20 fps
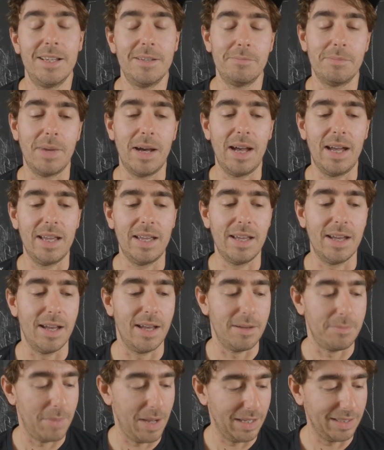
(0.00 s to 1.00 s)

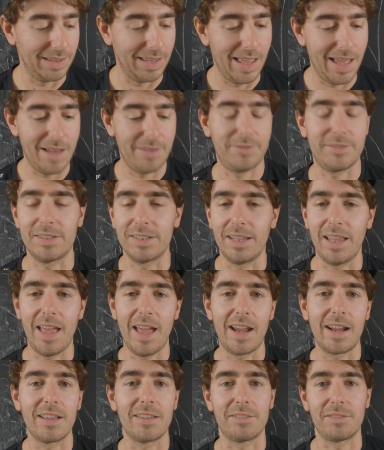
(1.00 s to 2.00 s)
My left
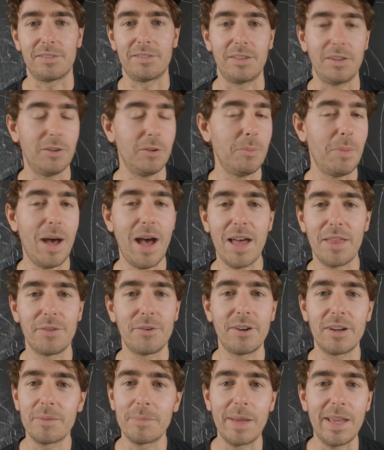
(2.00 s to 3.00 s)
leg is still
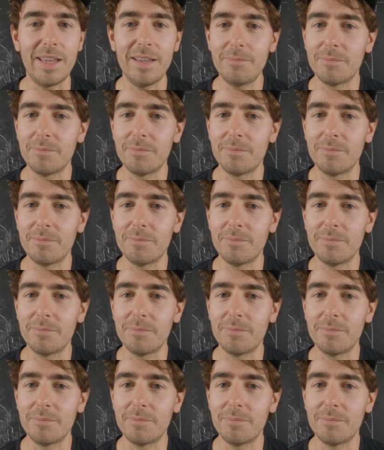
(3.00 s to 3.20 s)
bothering me.